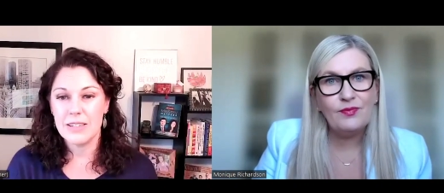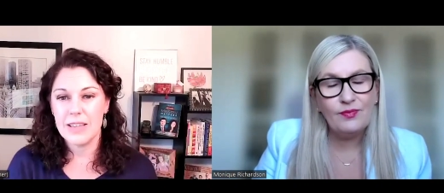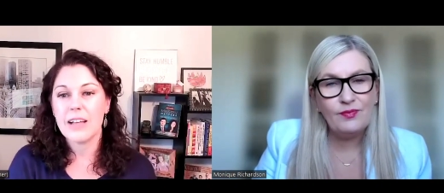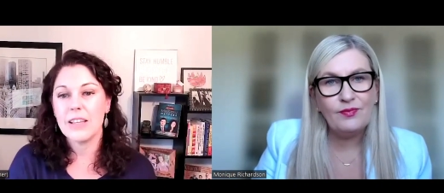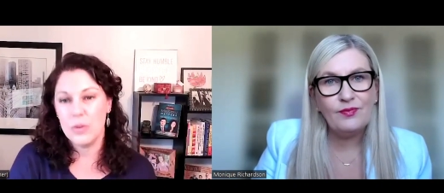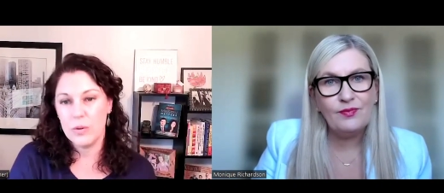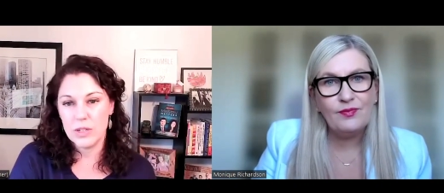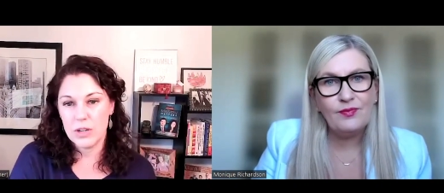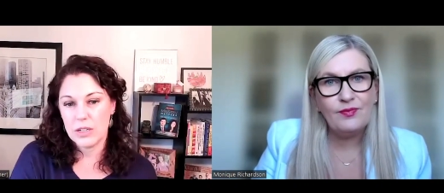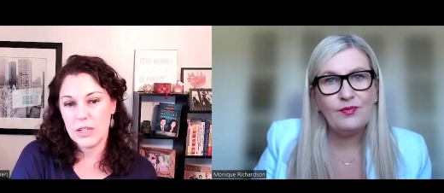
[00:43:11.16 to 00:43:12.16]
Speaker 1: exactly what
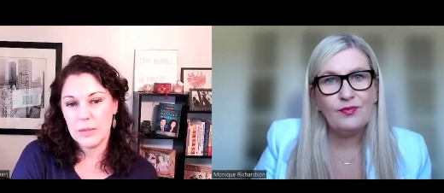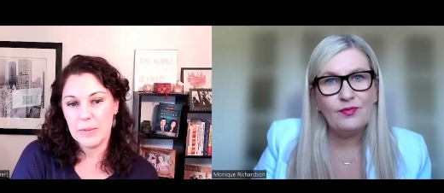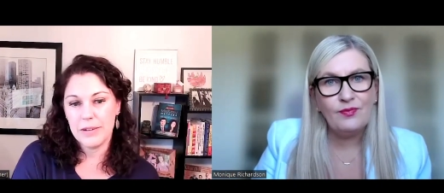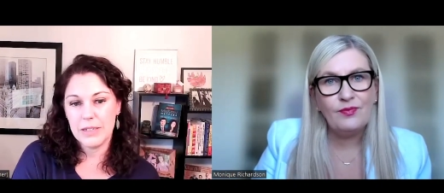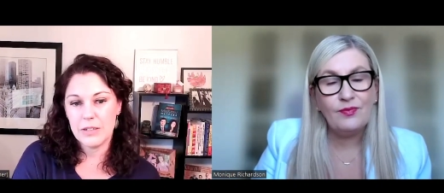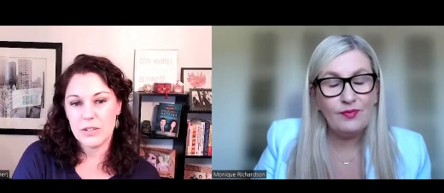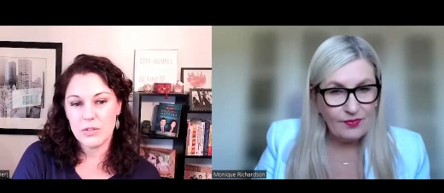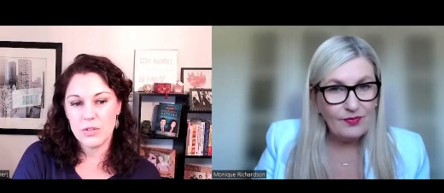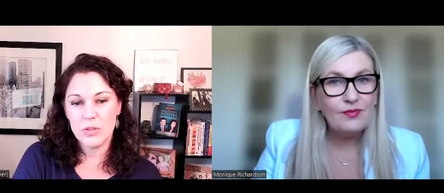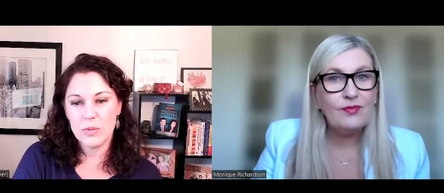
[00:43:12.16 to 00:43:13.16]
we're talking about here.
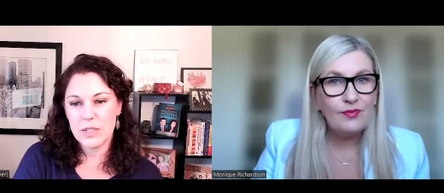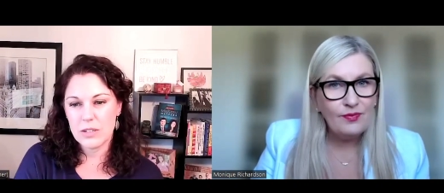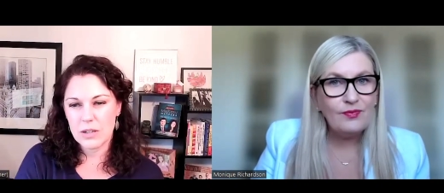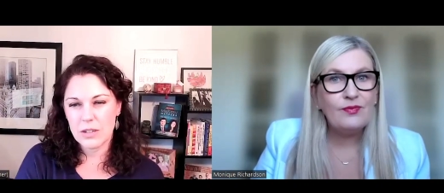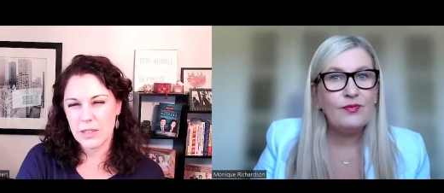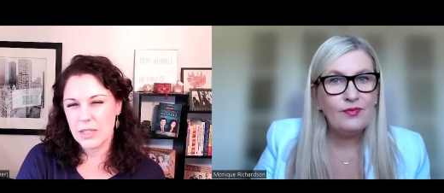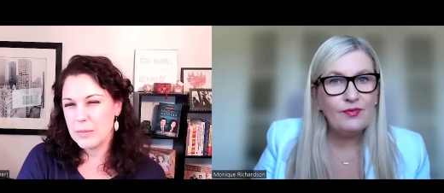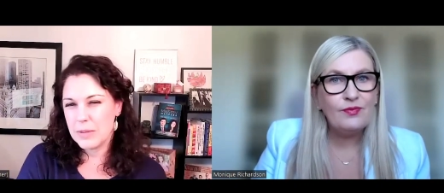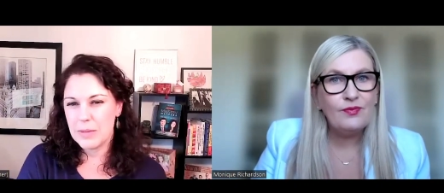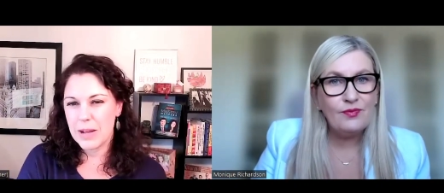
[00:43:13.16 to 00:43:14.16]
So do you want to talk a
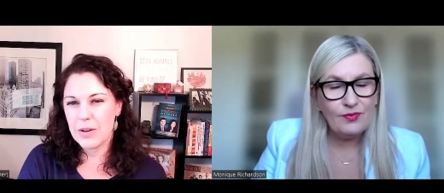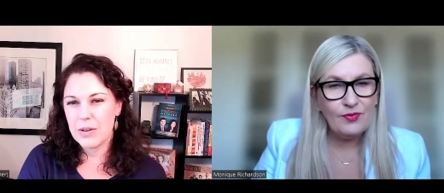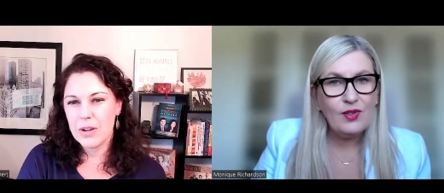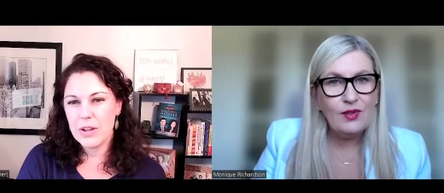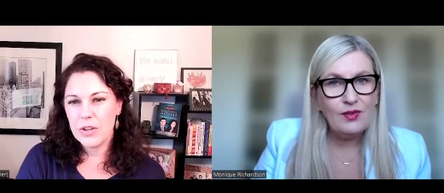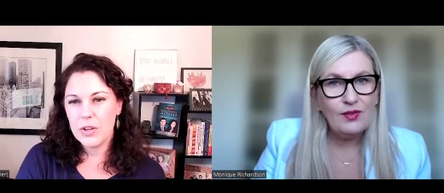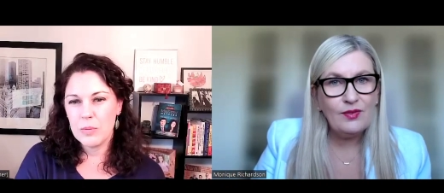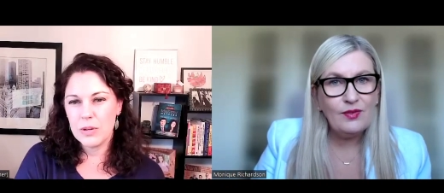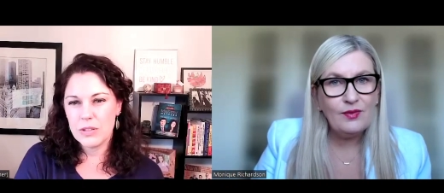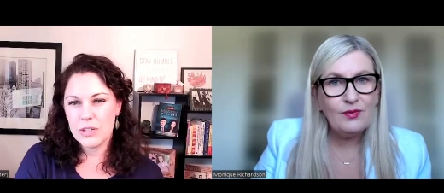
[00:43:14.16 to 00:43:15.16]
little bit about
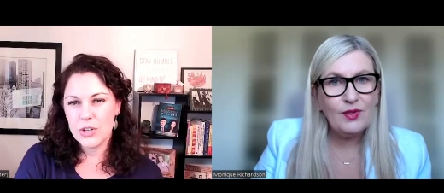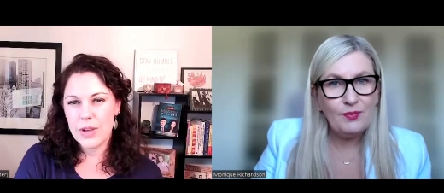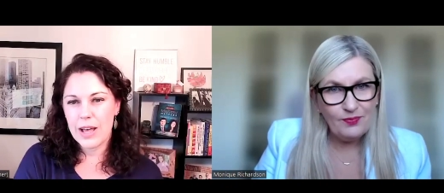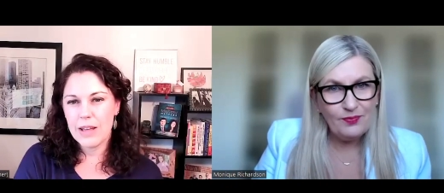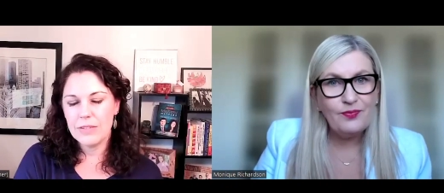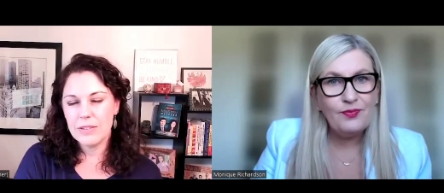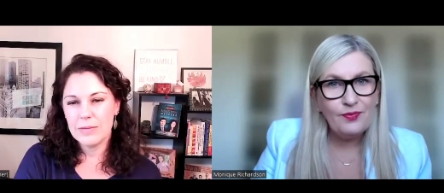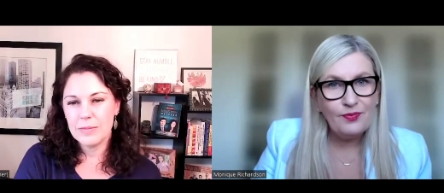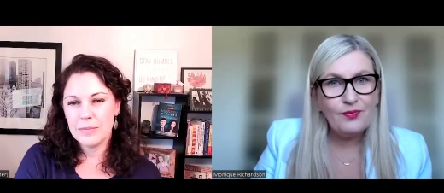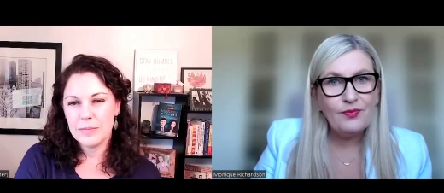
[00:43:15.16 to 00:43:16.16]
your books that you have?
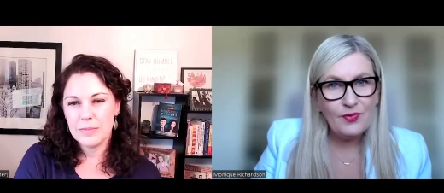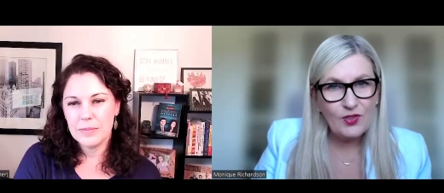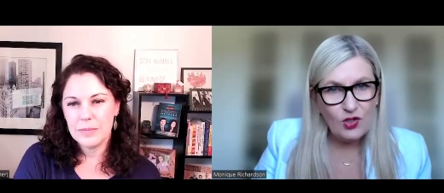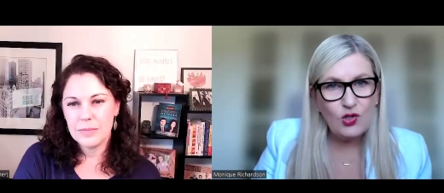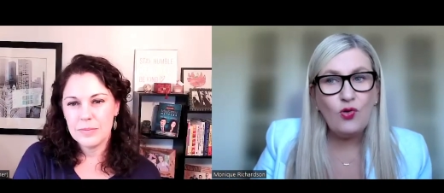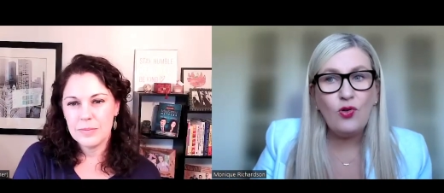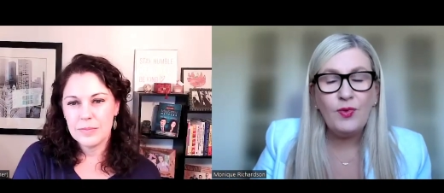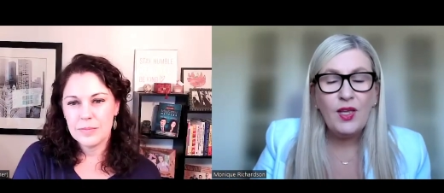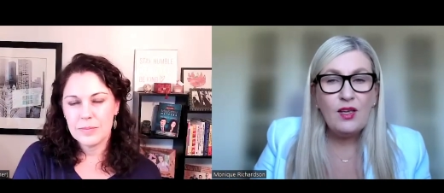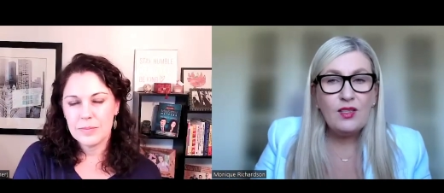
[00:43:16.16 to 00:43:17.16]
Speaker 2: Sure.
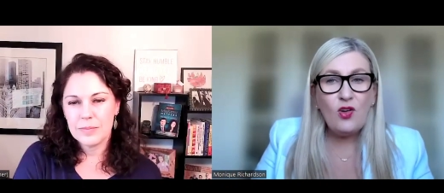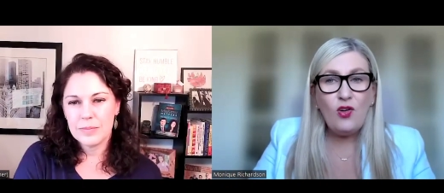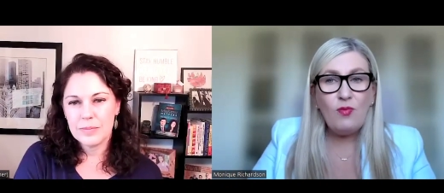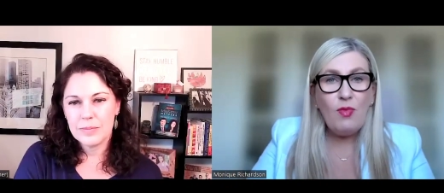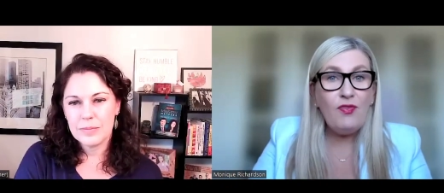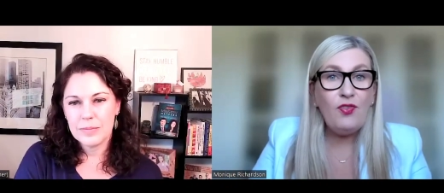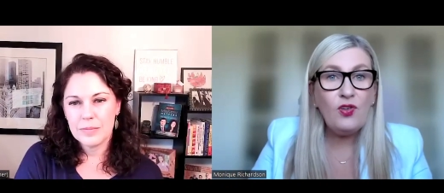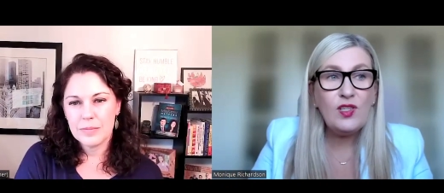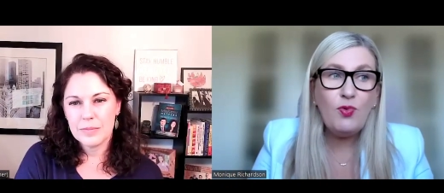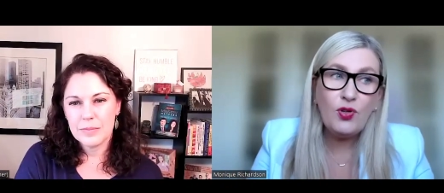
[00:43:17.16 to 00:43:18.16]
So, my
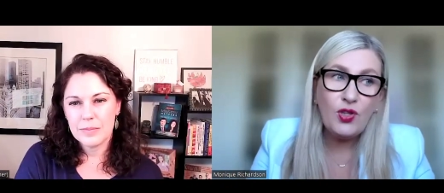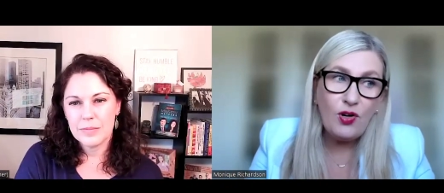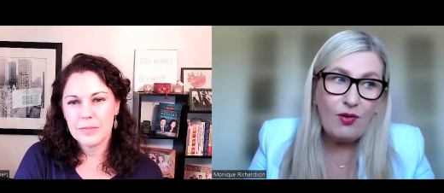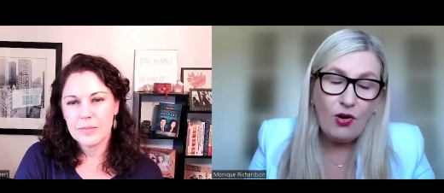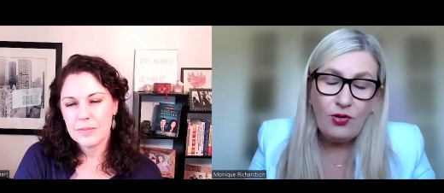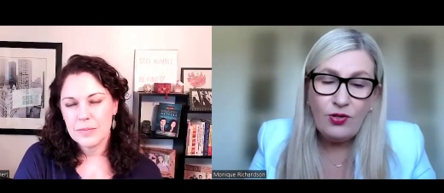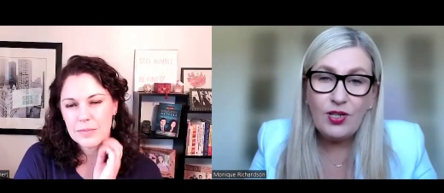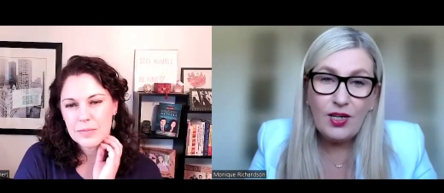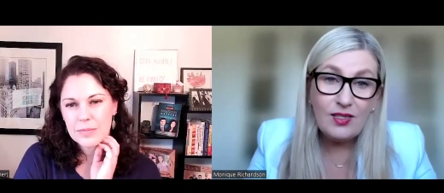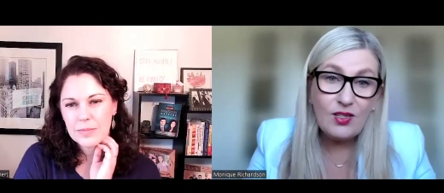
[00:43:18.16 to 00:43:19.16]
first book that I wrote
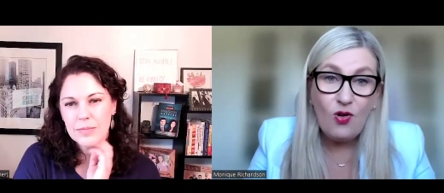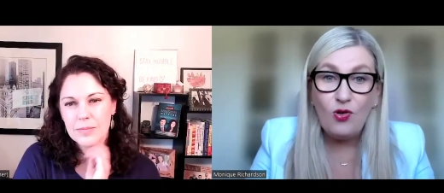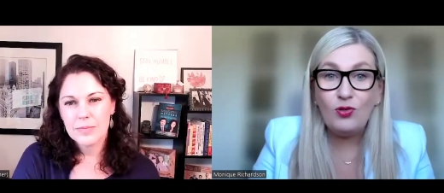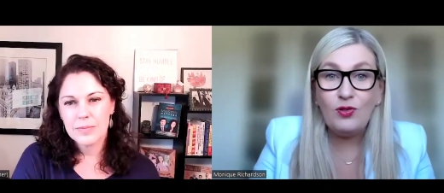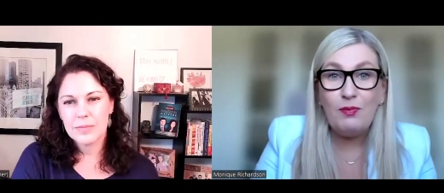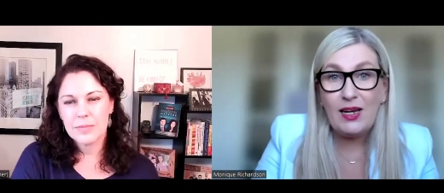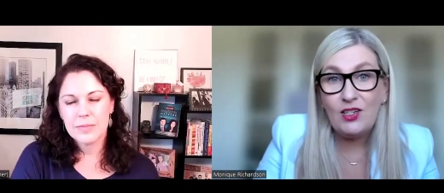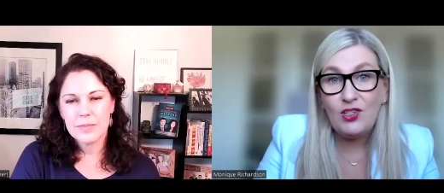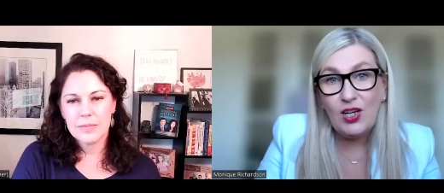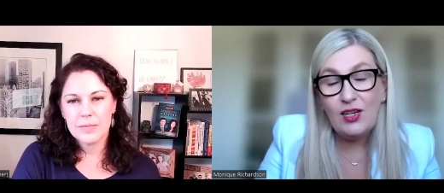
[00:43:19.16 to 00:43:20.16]
is called
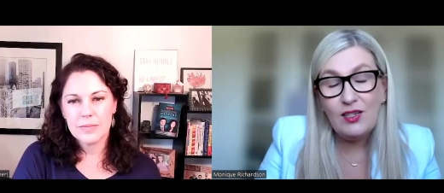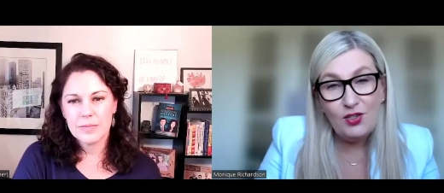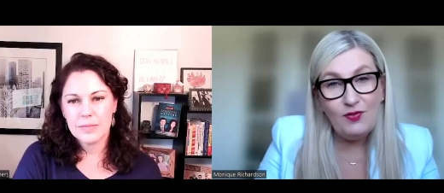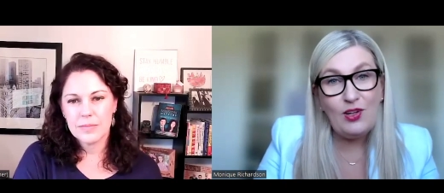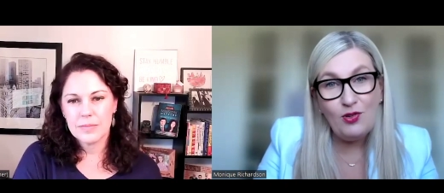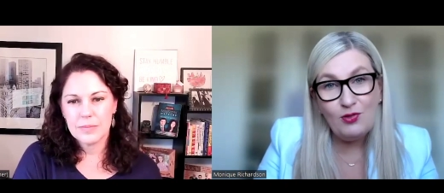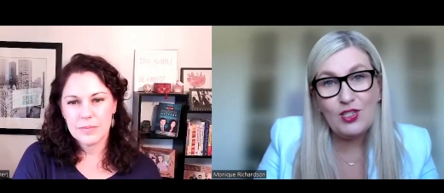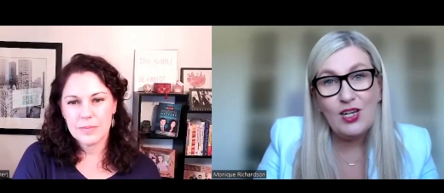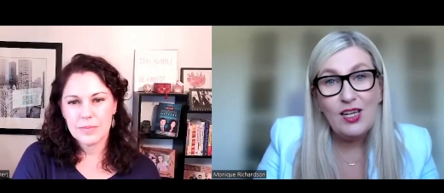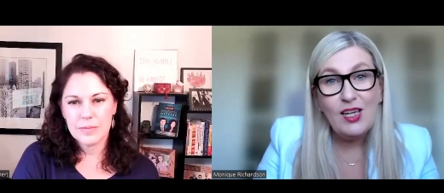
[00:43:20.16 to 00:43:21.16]
Managing
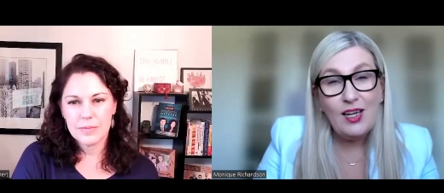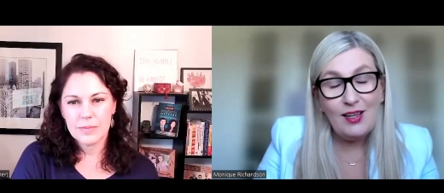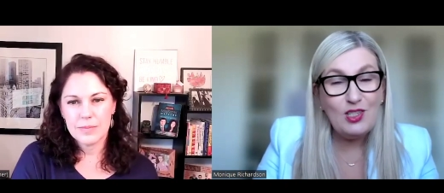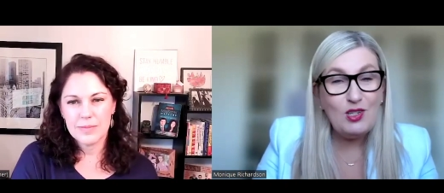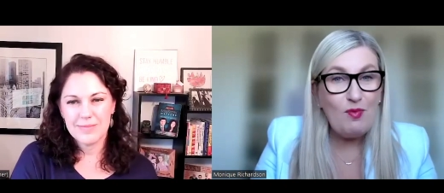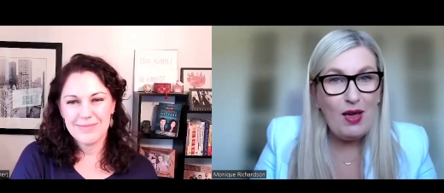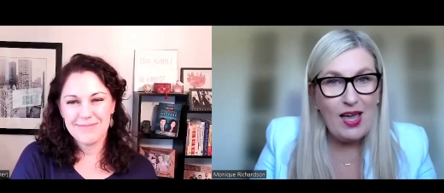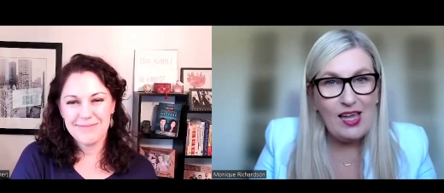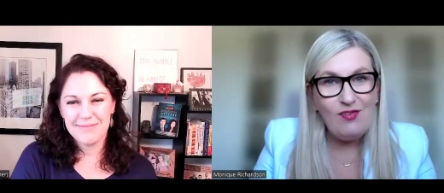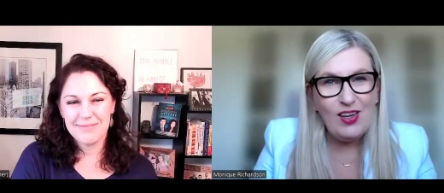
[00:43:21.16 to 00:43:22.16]
Difficult Customer
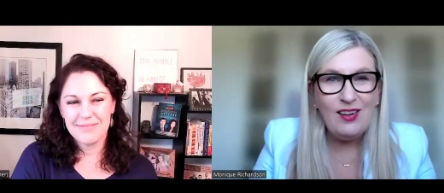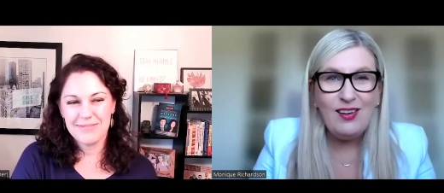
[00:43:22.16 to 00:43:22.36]
Behavior